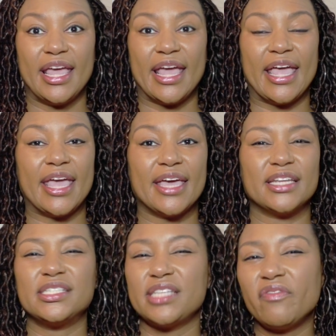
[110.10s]
and a
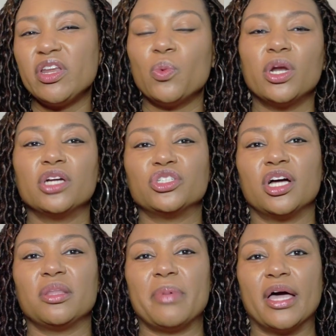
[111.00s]

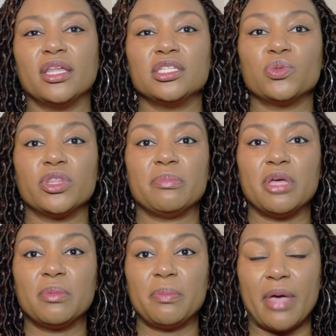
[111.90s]
$7,100 balance with a
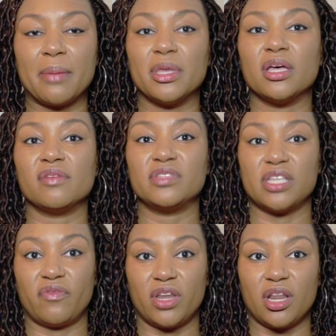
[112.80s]
minimum payment of
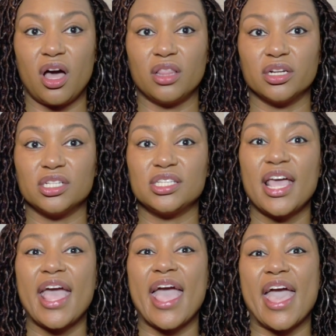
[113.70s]
$70
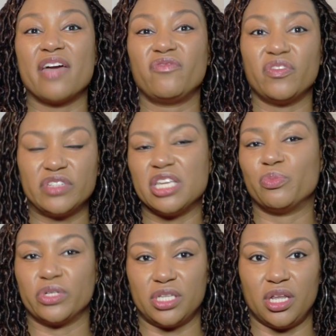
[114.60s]
at 15%
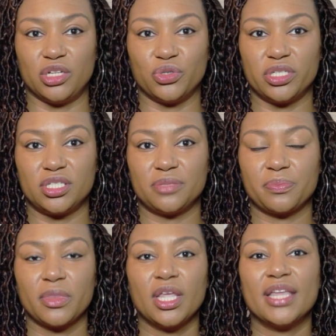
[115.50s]
interest.
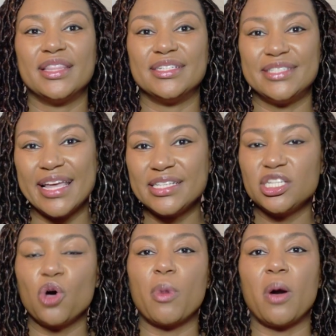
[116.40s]
The debt
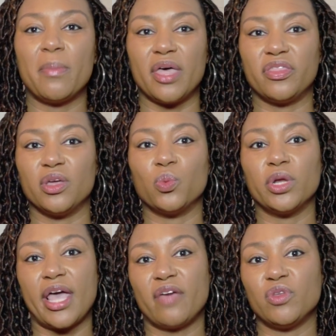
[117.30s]
snowball method would
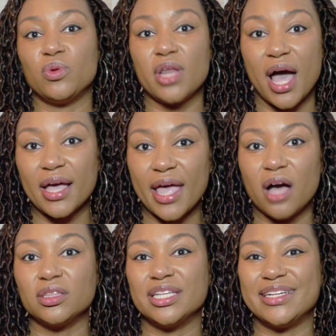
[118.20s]
have you knock
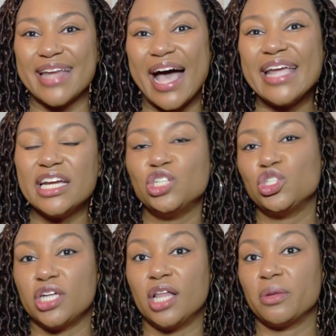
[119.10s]
out the
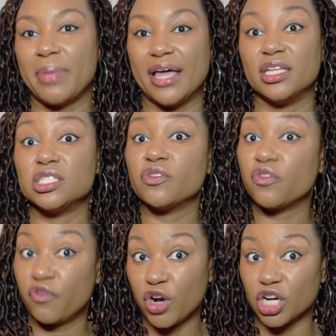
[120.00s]
$900 balance
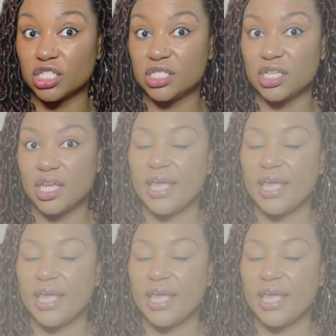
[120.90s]
first.